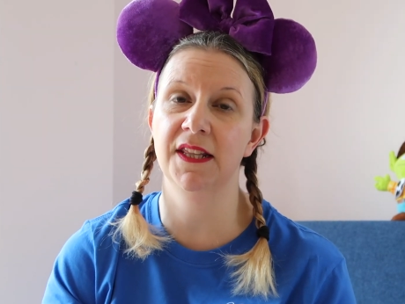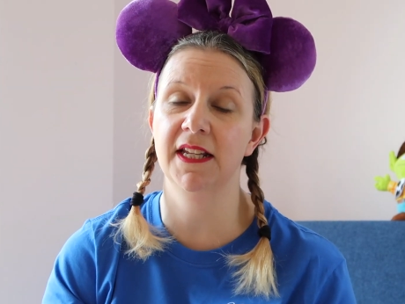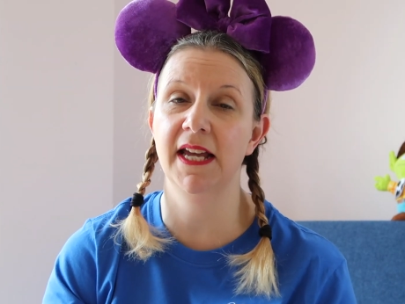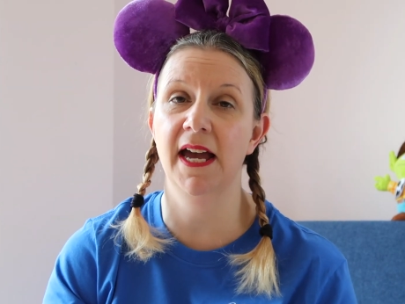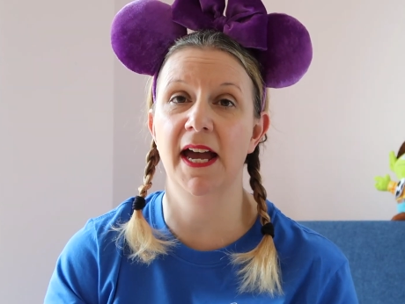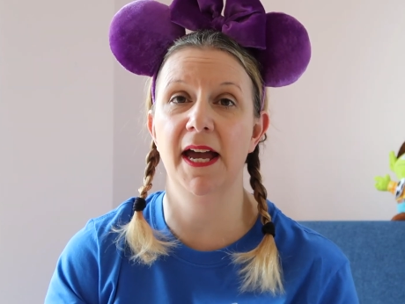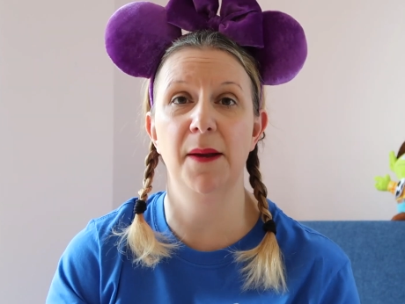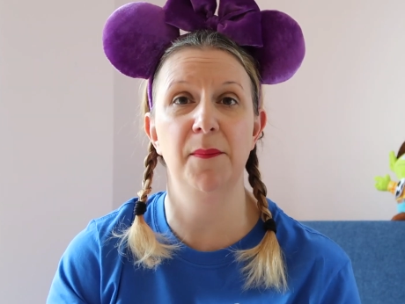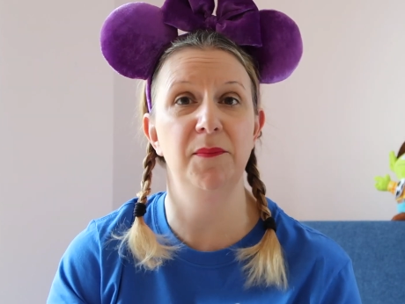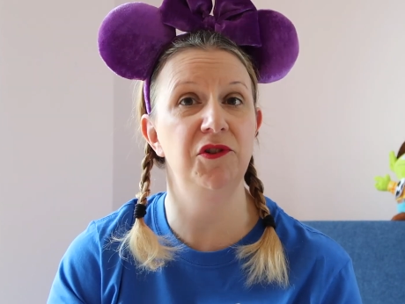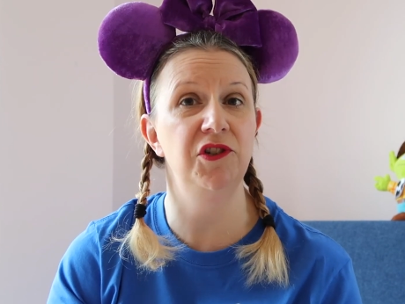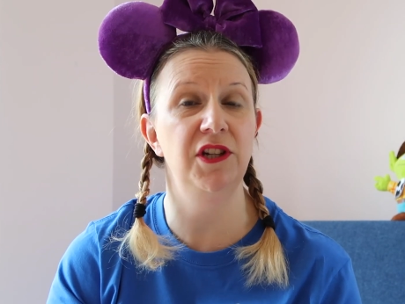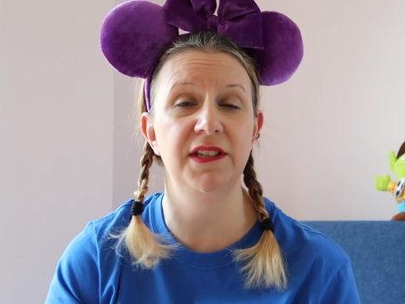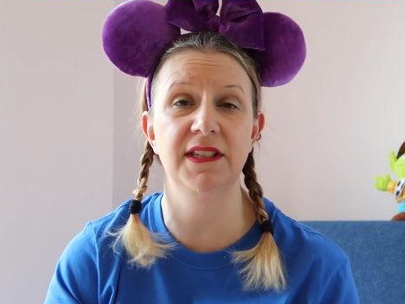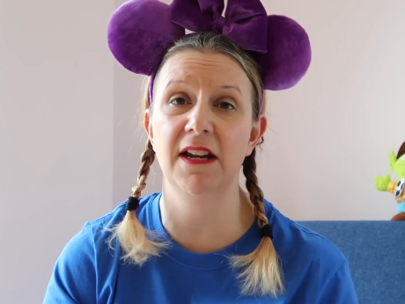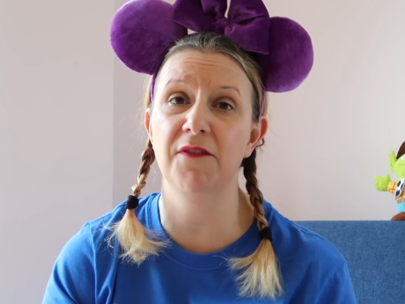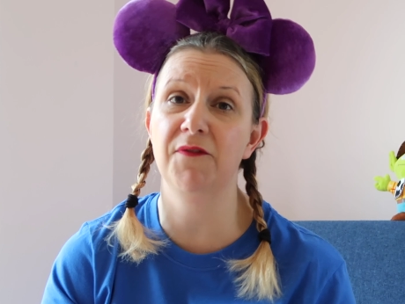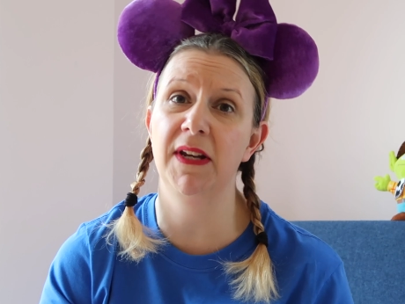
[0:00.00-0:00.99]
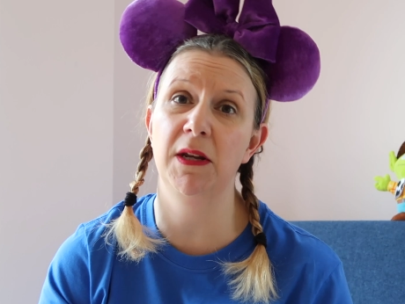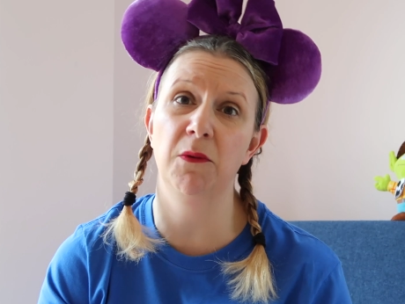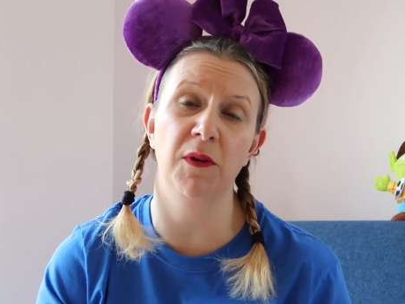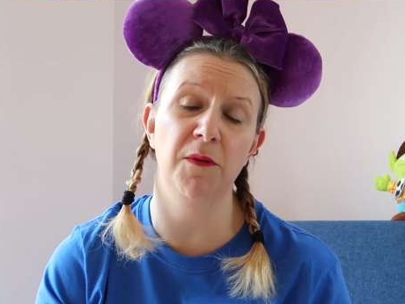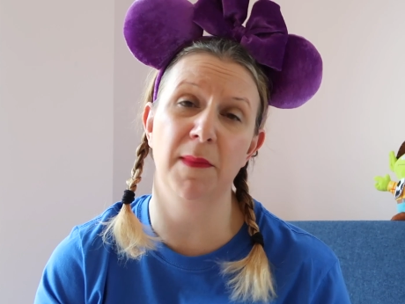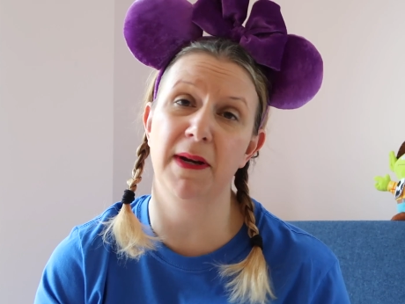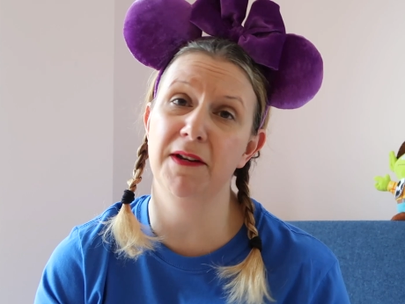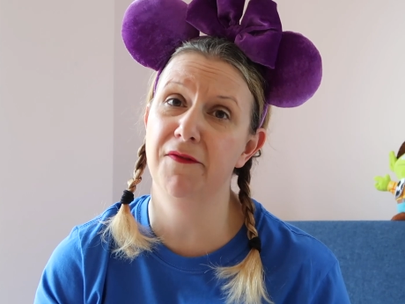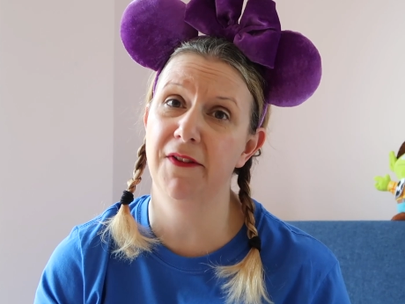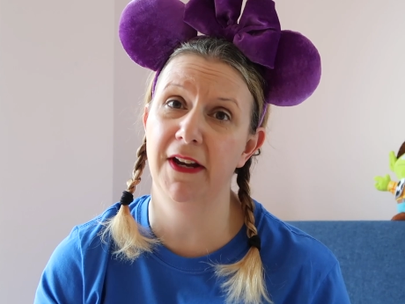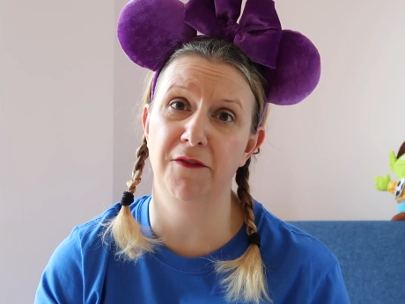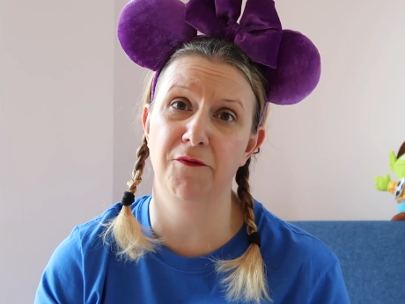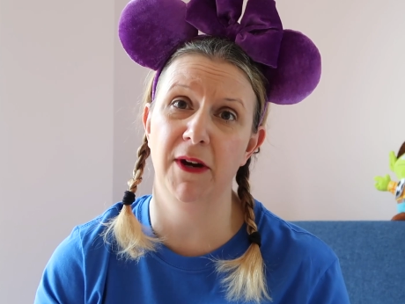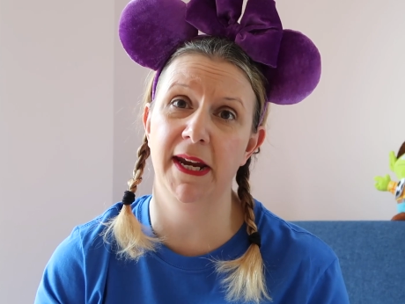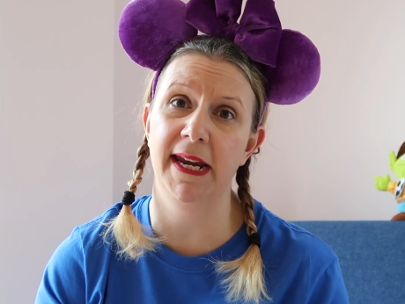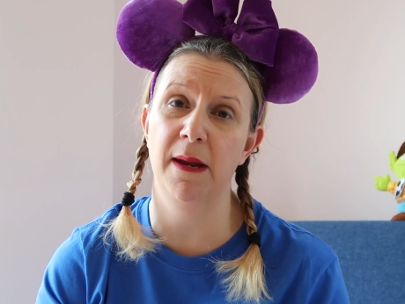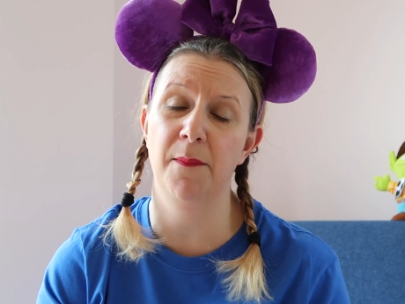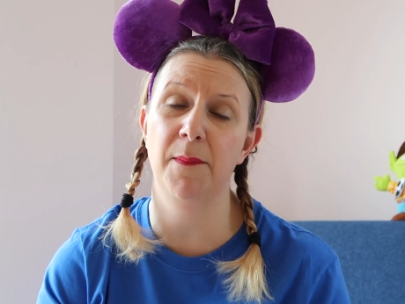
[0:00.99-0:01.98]
and she's definitely one of my
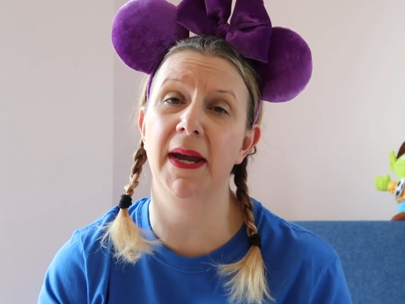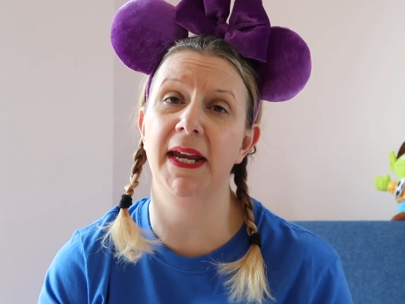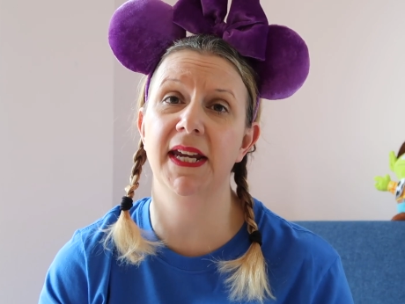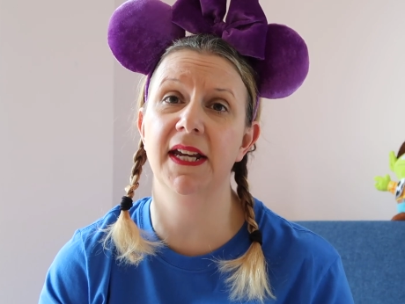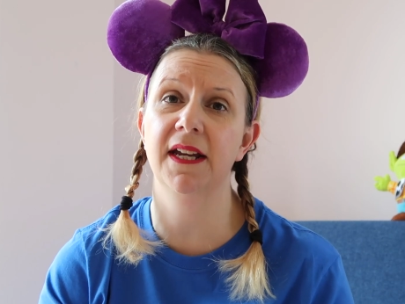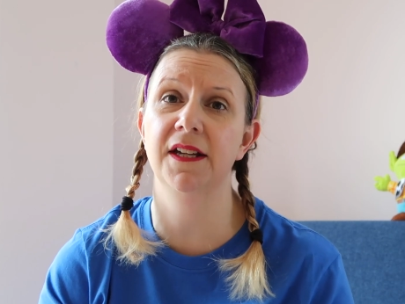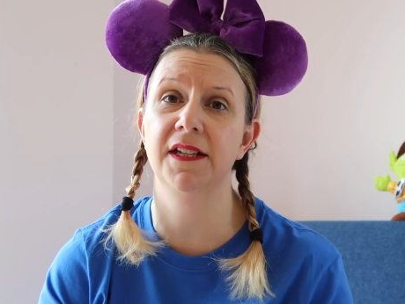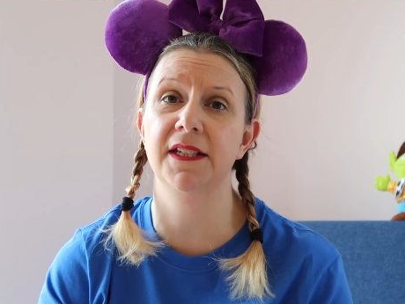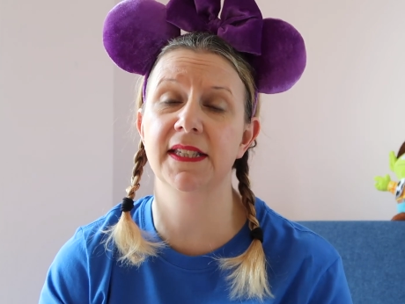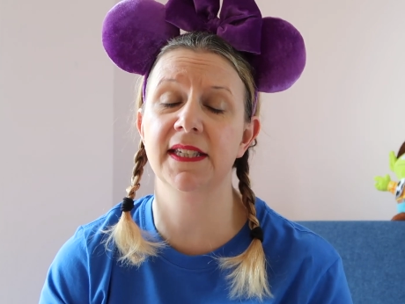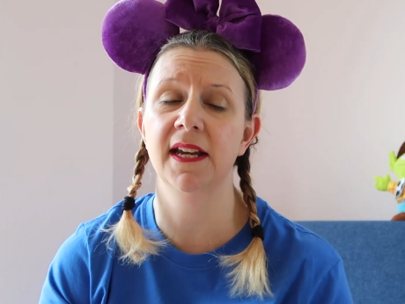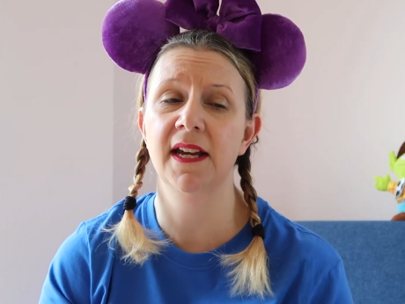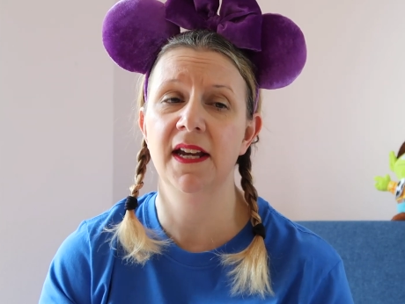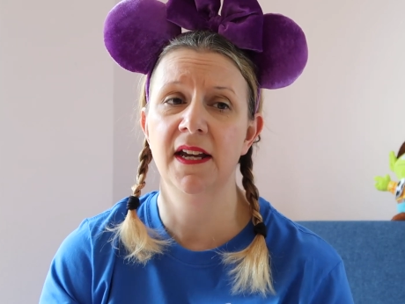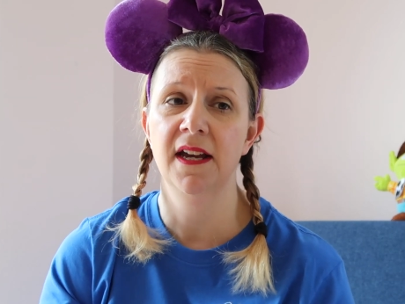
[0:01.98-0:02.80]
favourite ear makers.